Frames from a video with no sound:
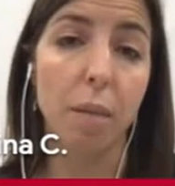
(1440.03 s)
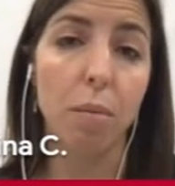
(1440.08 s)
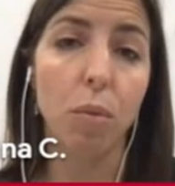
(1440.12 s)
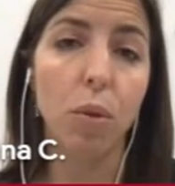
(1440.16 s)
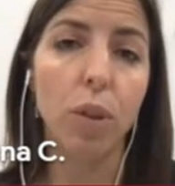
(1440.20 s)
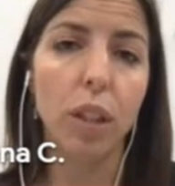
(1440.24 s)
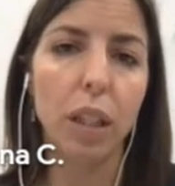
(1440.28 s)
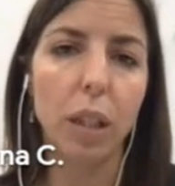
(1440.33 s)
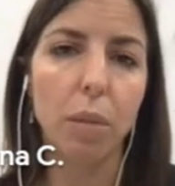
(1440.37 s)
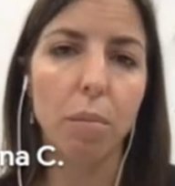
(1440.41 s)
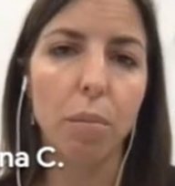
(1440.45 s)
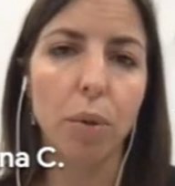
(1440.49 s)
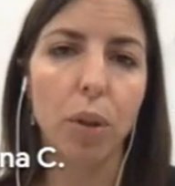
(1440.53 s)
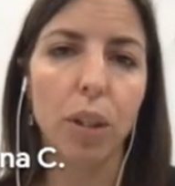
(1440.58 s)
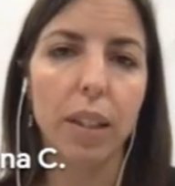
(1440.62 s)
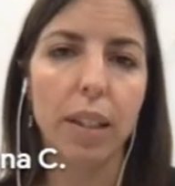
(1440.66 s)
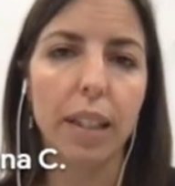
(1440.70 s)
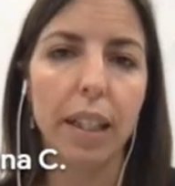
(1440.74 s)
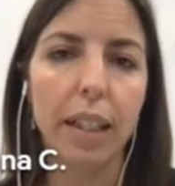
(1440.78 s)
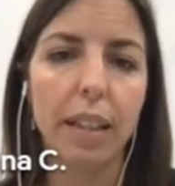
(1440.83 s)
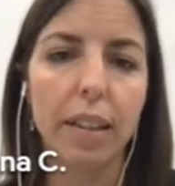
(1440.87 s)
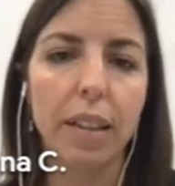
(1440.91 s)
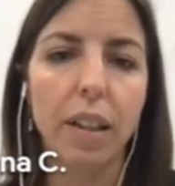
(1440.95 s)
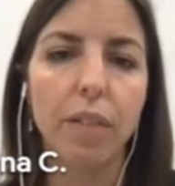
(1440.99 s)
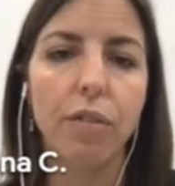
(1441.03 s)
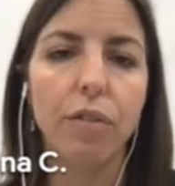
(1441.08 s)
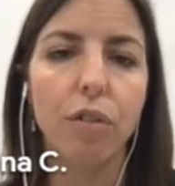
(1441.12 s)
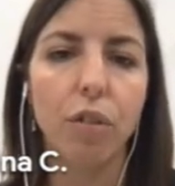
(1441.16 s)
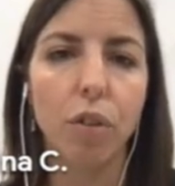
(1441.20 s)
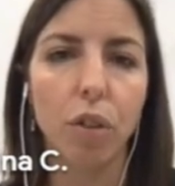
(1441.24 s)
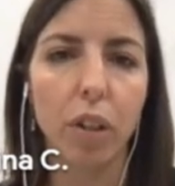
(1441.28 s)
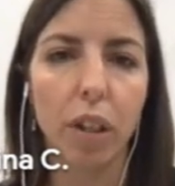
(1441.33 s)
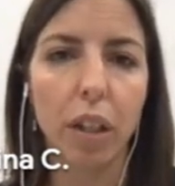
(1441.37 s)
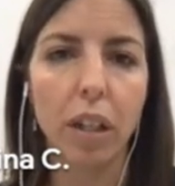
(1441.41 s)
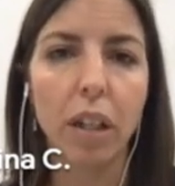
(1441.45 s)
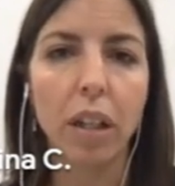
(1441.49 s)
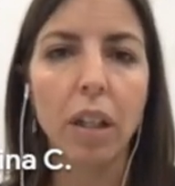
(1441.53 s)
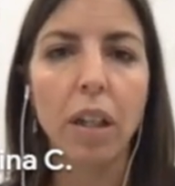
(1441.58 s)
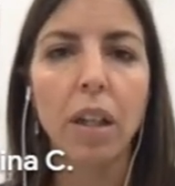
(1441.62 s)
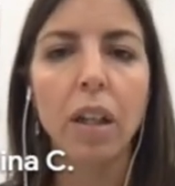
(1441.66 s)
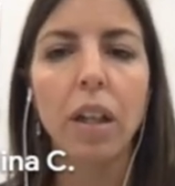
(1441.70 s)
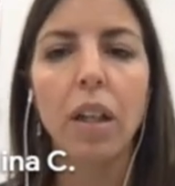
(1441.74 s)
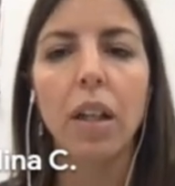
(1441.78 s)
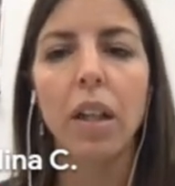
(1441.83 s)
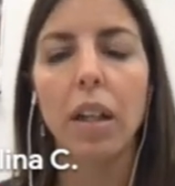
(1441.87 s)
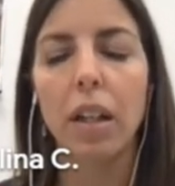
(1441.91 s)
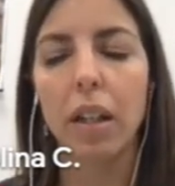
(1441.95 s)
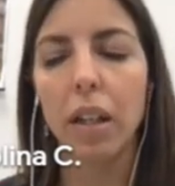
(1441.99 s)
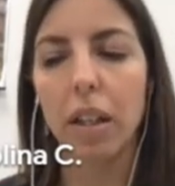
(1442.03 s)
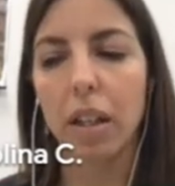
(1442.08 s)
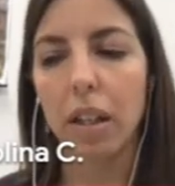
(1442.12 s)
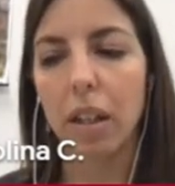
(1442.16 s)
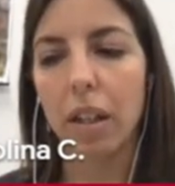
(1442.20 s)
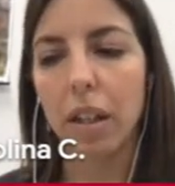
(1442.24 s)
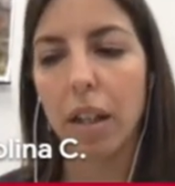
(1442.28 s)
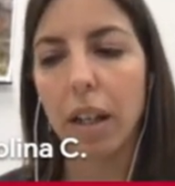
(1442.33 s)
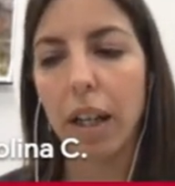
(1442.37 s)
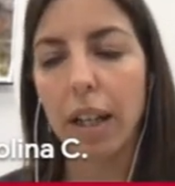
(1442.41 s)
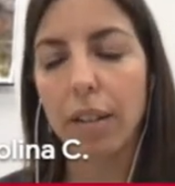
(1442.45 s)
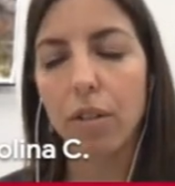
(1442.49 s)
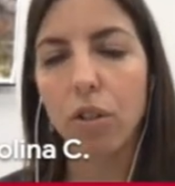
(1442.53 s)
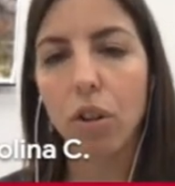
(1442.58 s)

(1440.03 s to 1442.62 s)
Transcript: multi-epoch data for a